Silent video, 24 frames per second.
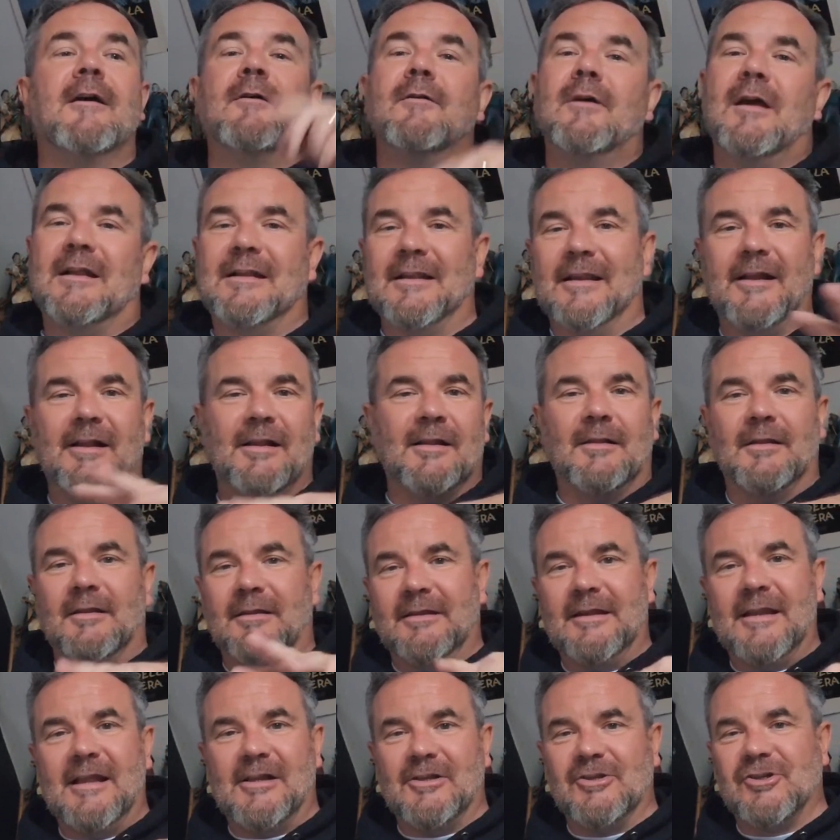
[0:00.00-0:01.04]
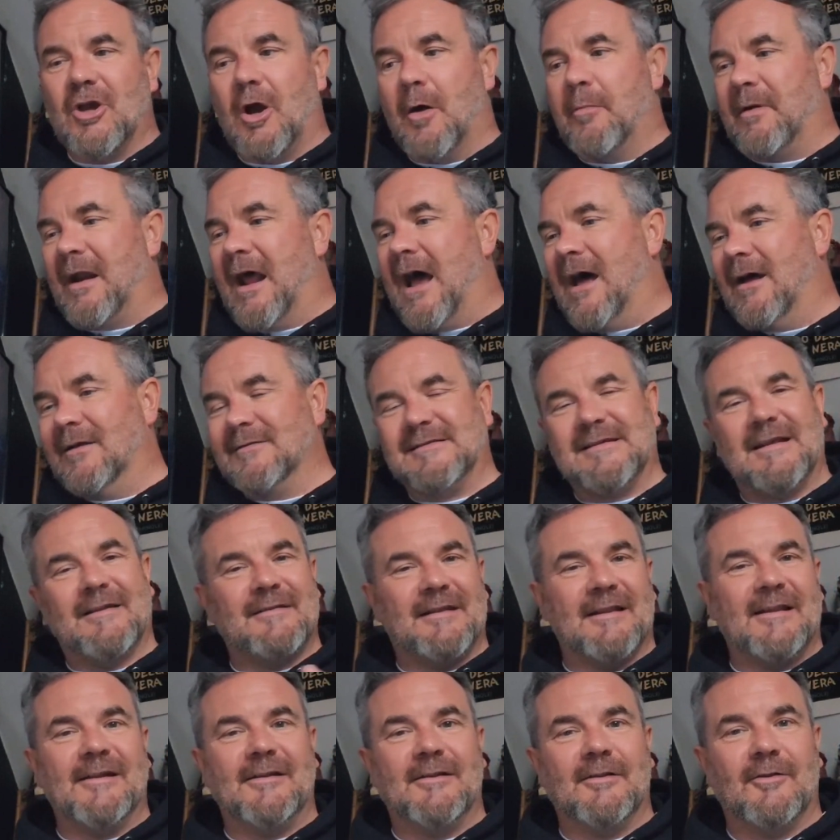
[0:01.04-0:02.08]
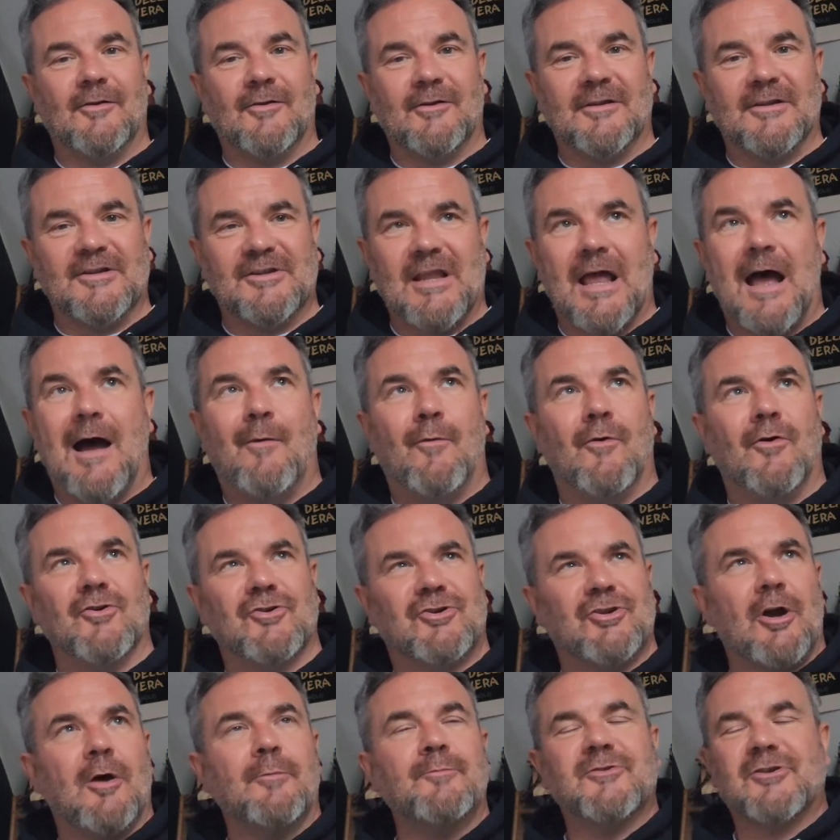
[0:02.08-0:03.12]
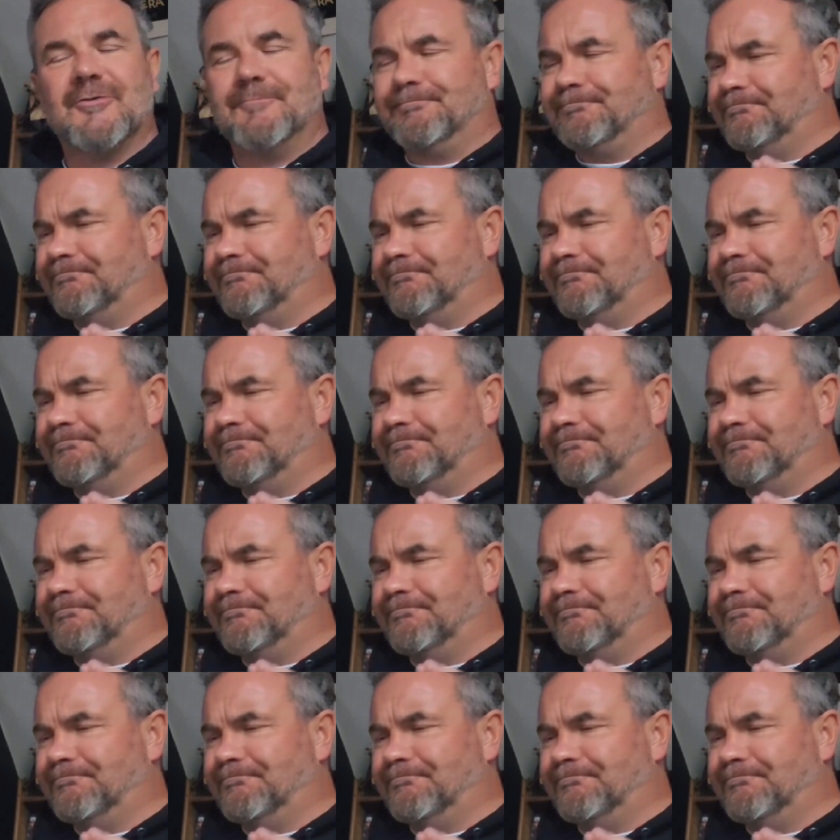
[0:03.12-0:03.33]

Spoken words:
Had a little shop around, had a little look in the Star Wars shops,